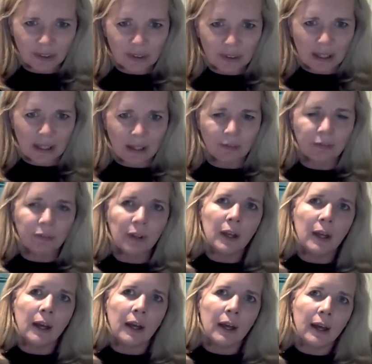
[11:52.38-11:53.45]
give.
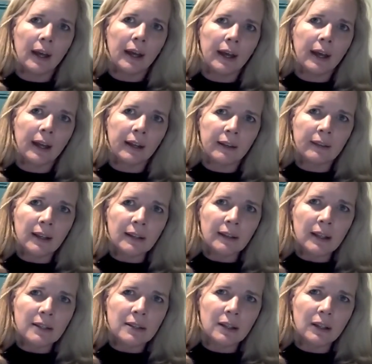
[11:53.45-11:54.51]
And I think
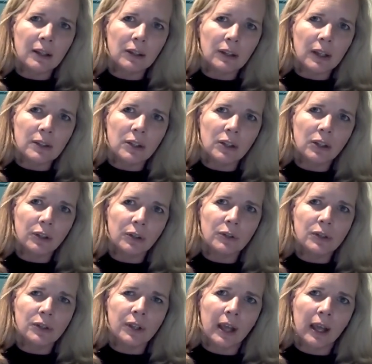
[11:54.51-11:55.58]
that's a
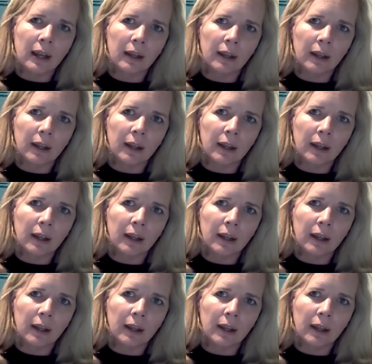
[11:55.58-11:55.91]
huge thing.